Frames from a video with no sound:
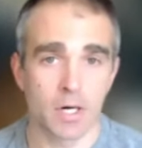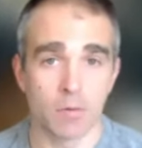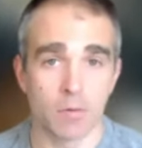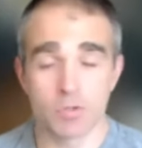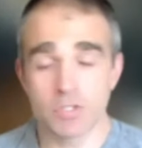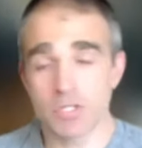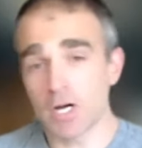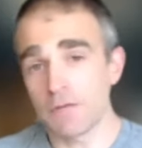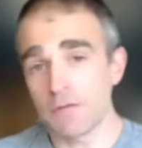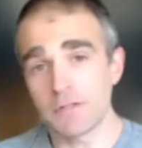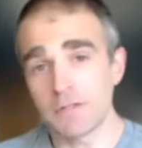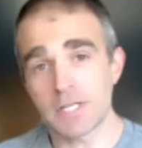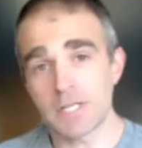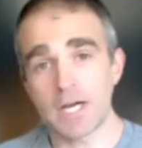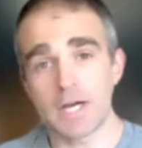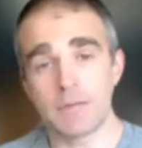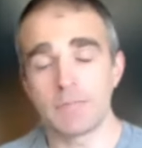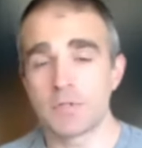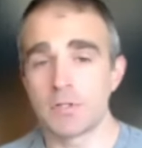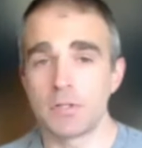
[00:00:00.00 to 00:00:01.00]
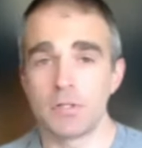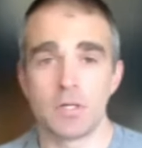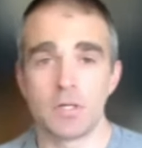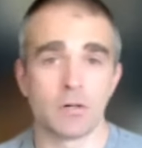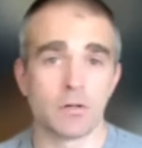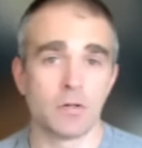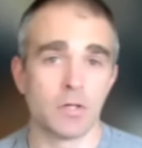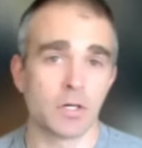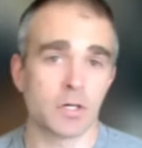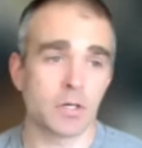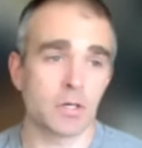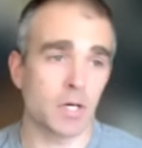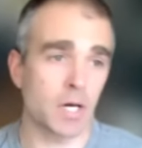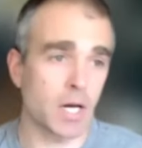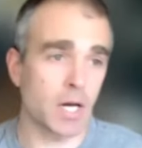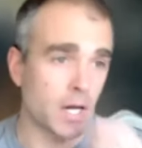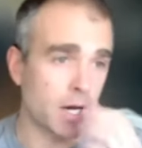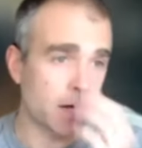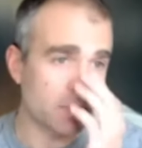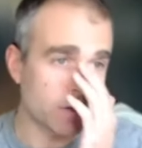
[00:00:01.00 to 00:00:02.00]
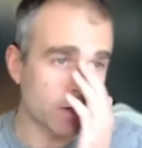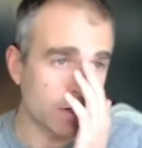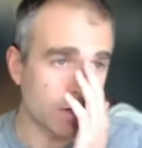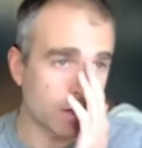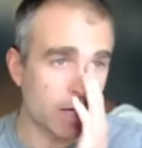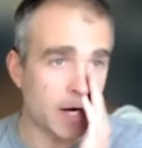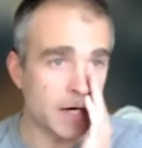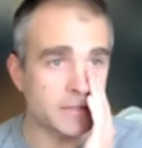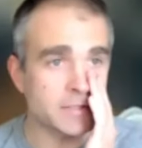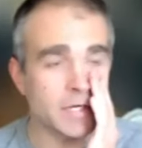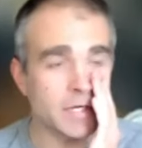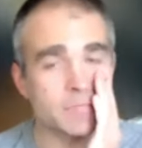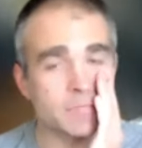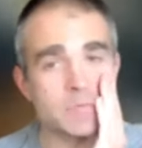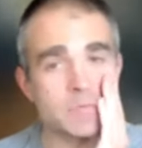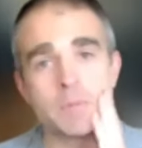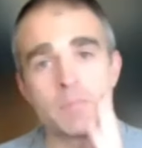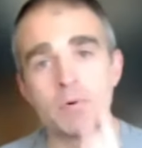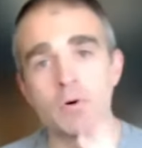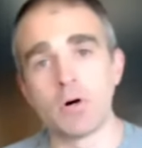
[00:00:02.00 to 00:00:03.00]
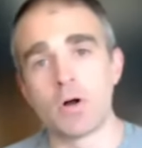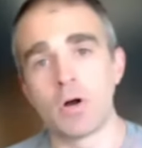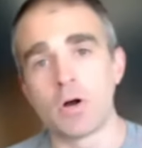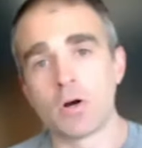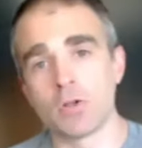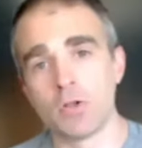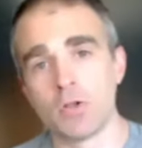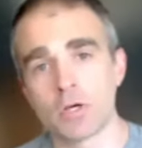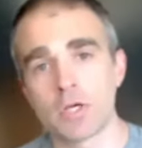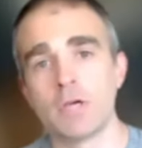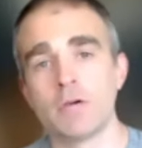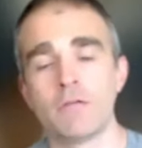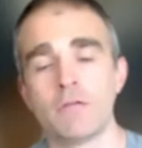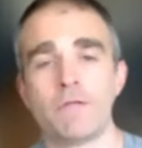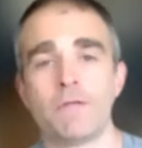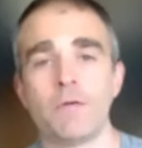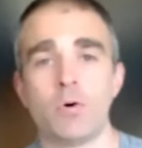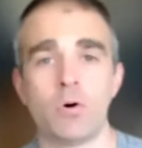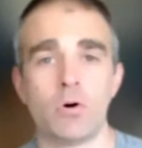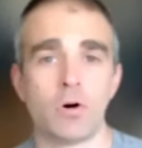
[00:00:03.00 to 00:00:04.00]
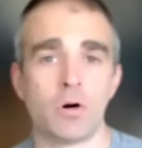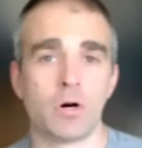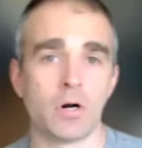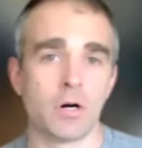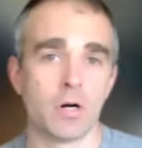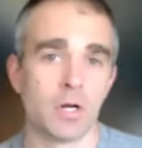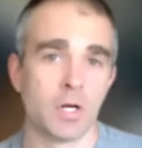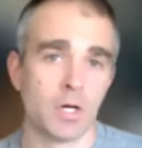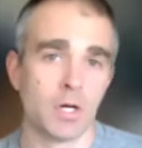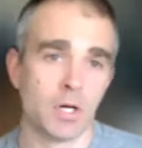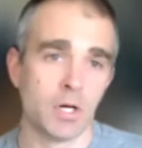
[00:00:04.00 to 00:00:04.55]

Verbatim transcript: which oftentimes look, I think a lot of times people are looking for